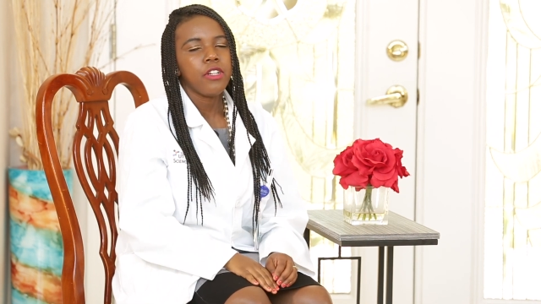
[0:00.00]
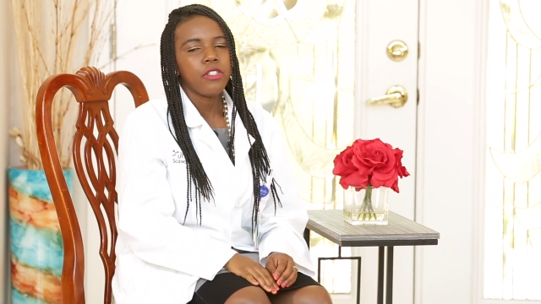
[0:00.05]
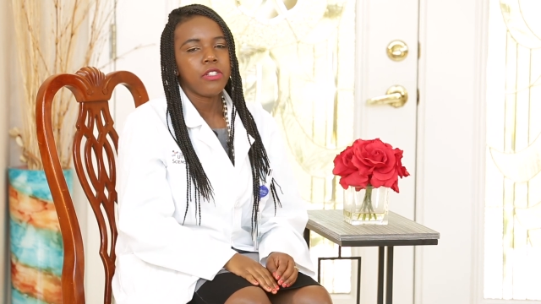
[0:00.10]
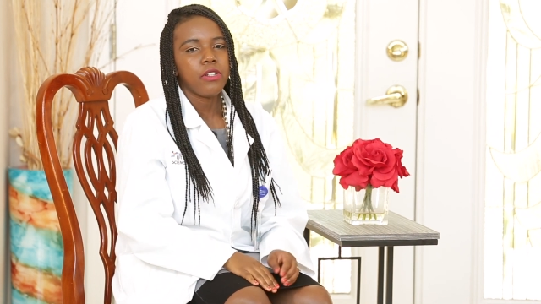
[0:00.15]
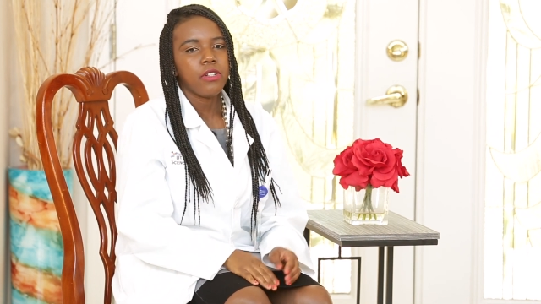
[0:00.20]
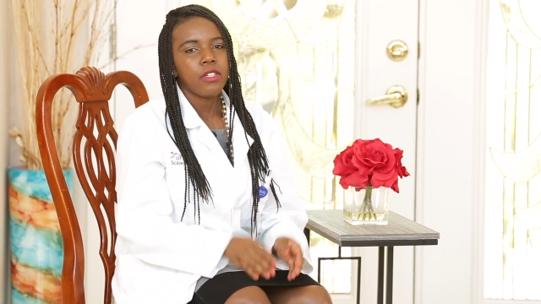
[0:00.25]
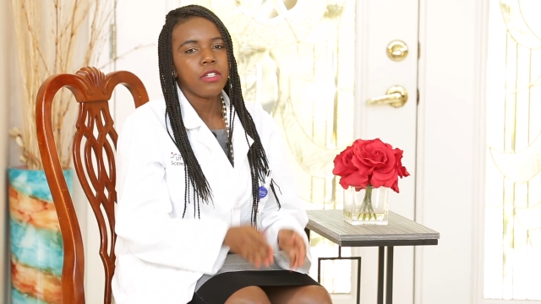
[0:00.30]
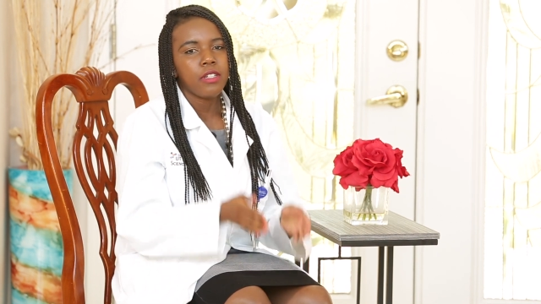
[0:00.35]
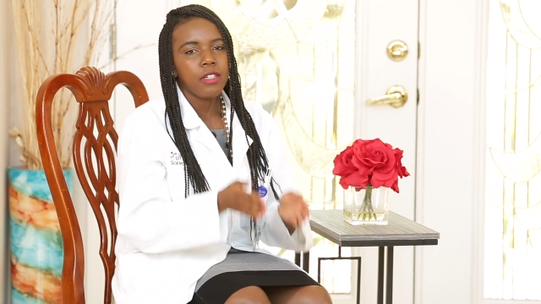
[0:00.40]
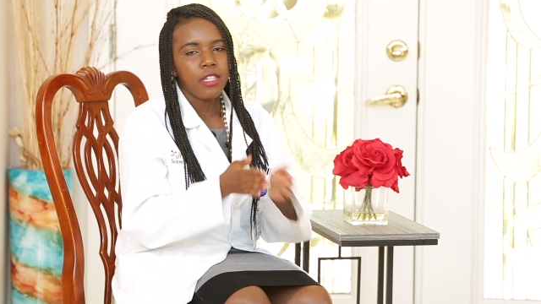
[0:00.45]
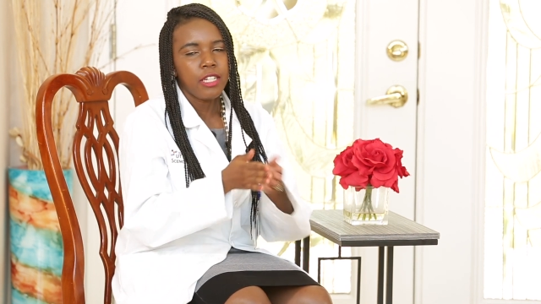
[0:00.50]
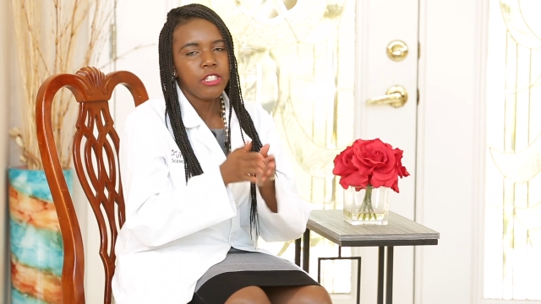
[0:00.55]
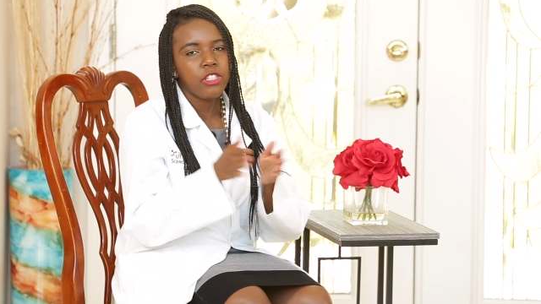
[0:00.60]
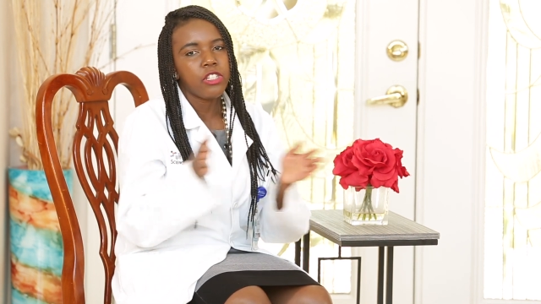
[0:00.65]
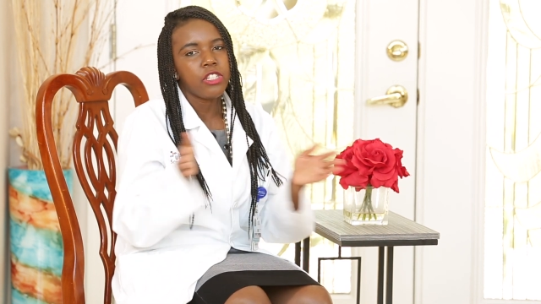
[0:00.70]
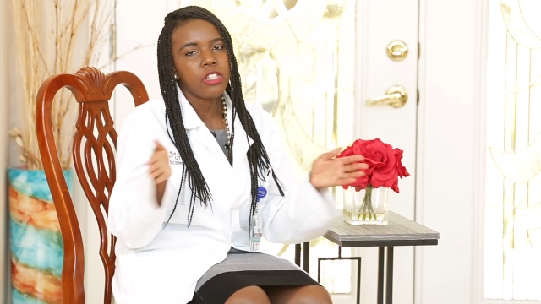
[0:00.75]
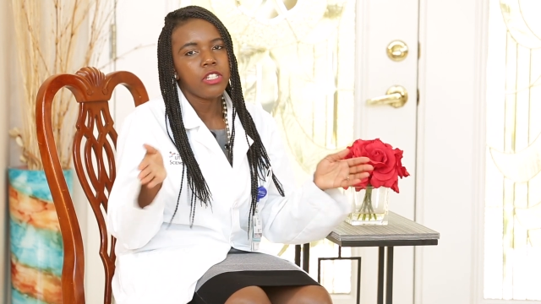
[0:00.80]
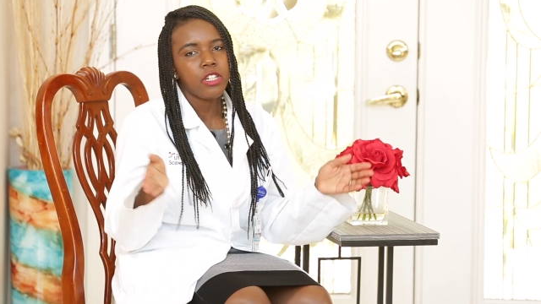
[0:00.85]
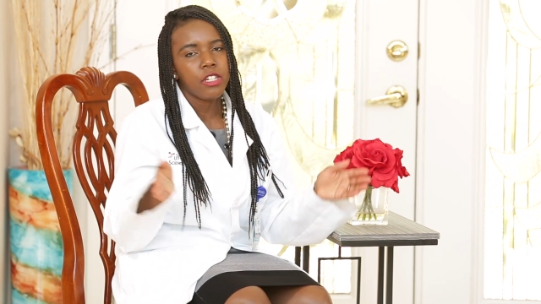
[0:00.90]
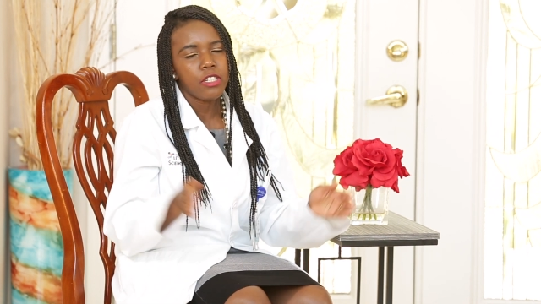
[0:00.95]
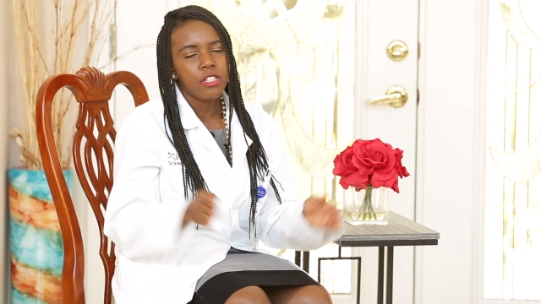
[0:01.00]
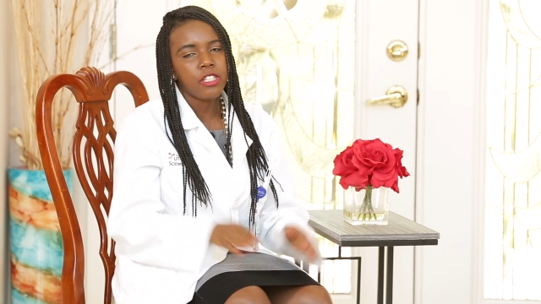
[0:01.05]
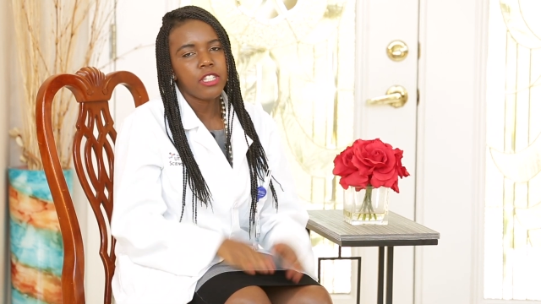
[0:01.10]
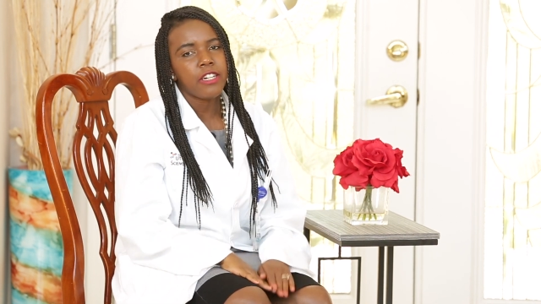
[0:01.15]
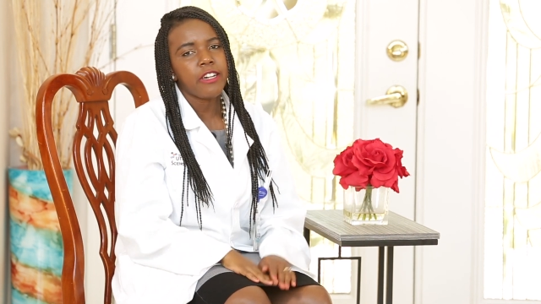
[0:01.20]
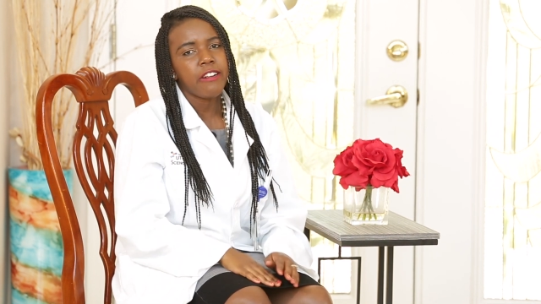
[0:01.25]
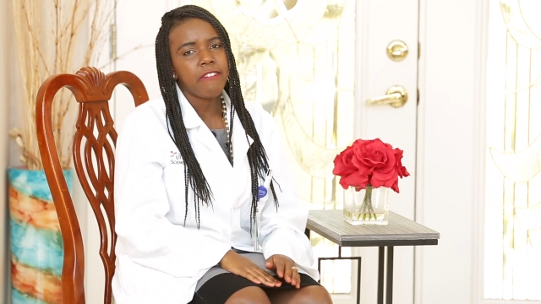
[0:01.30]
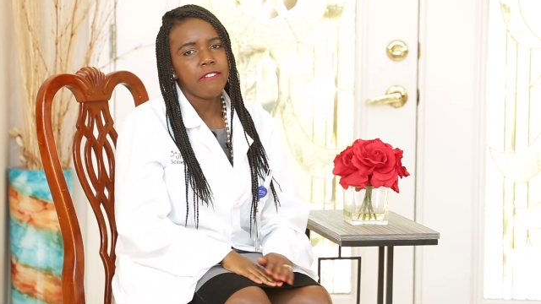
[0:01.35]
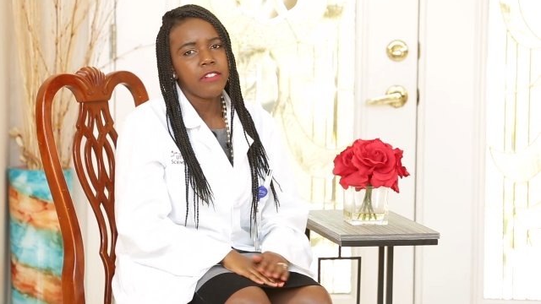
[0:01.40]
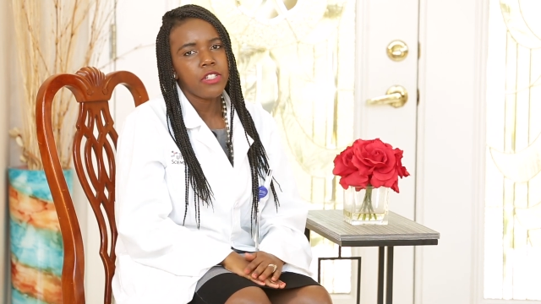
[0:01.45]
So
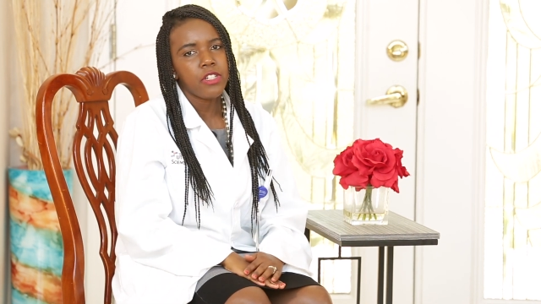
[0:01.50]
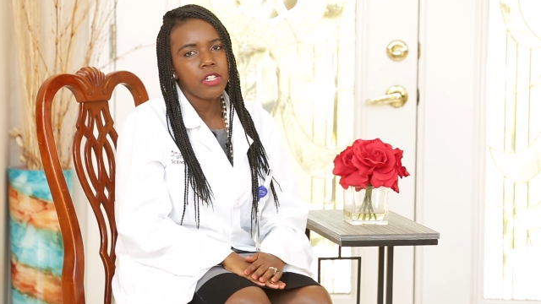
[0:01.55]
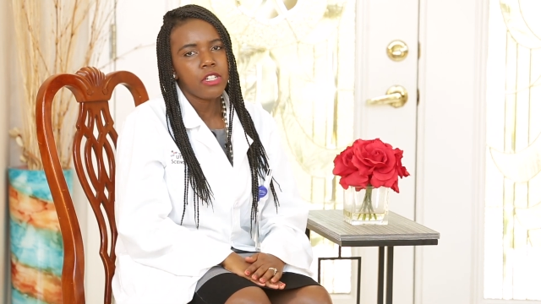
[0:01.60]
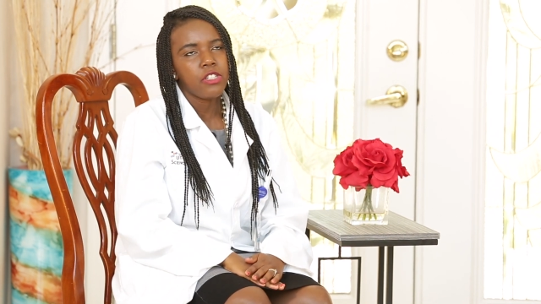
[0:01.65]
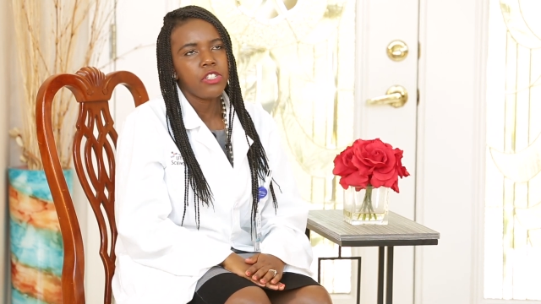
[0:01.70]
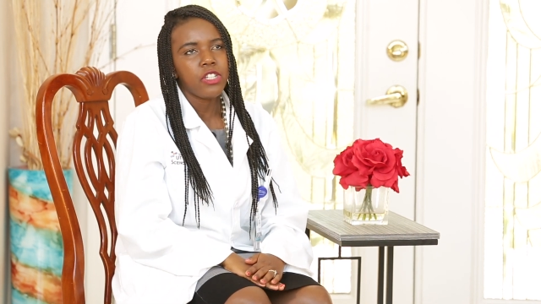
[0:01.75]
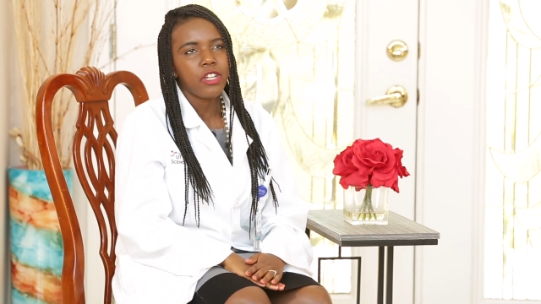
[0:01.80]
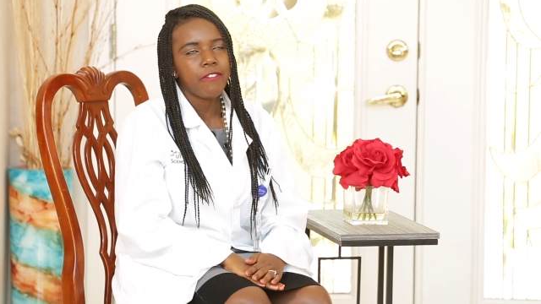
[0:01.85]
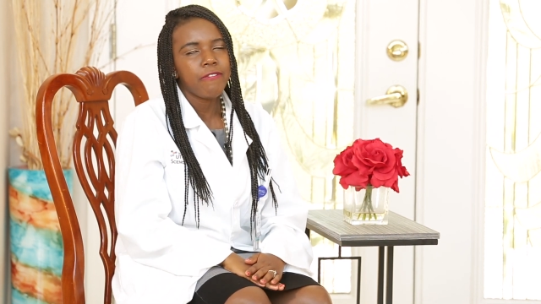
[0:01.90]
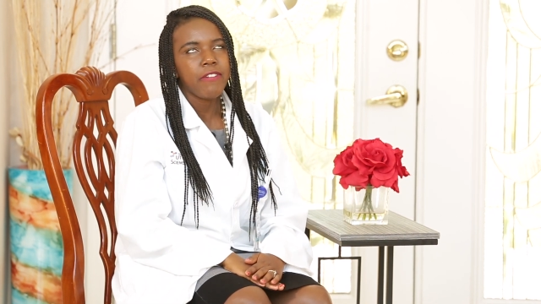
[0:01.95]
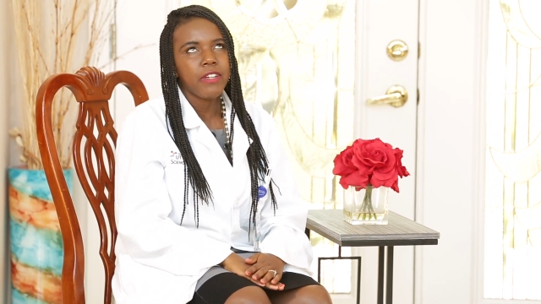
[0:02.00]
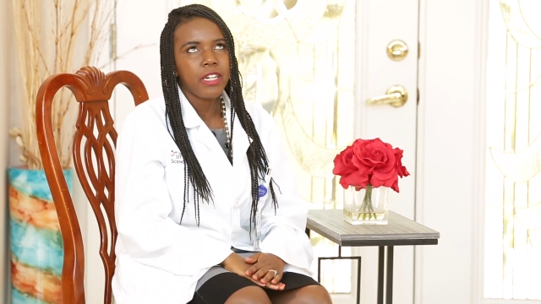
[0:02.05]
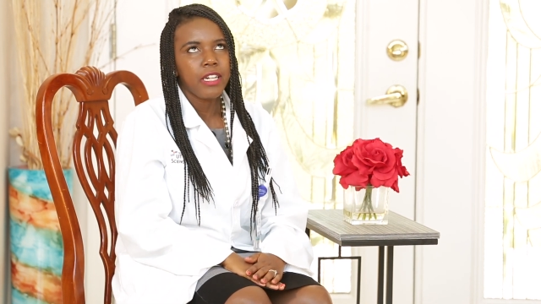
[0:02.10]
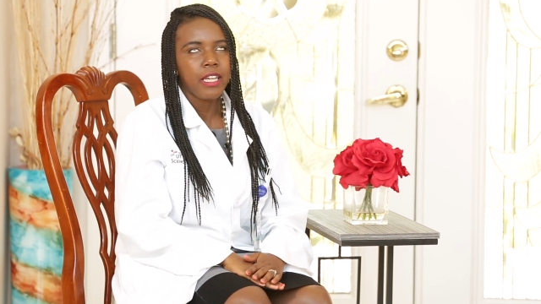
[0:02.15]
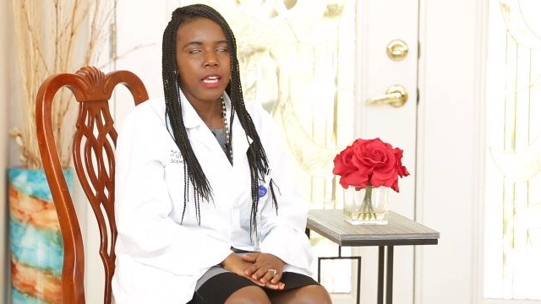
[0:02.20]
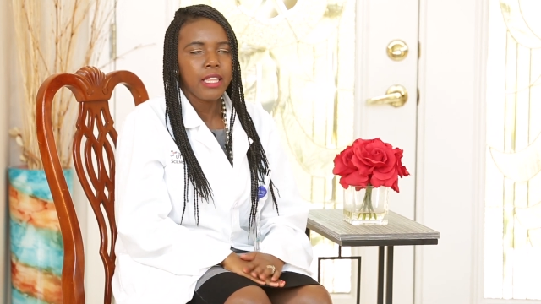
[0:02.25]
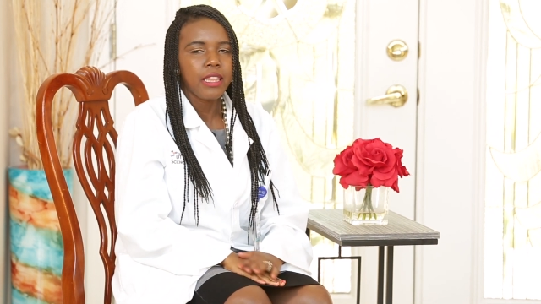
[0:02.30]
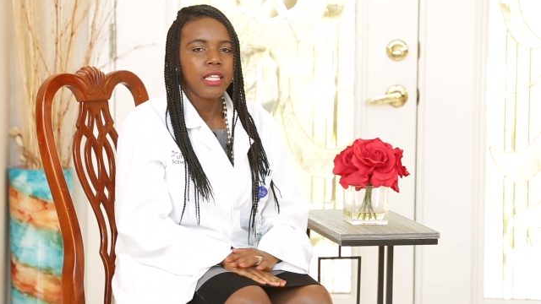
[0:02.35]
longevity,